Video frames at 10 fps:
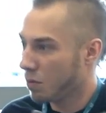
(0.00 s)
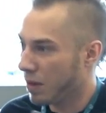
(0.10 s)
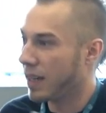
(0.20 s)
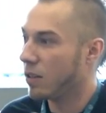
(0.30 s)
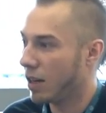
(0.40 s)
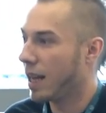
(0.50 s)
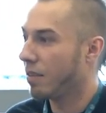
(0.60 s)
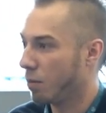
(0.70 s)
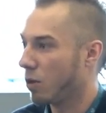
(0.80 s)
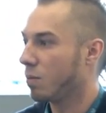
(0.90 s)
Right, not
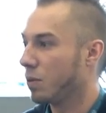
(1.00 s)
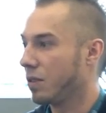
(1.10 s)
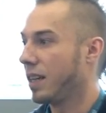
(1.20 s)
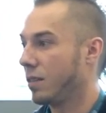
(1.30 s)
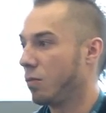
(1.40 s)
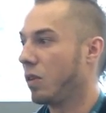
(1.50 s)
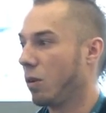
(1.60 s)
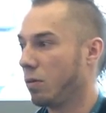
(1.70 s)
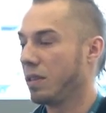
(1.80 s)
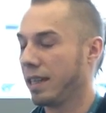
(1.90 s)
having multiple sites in one
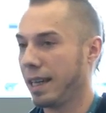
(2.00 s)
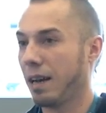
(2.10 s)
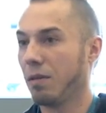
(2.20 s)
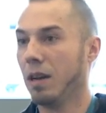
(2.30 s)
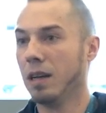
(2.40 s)
hosting account.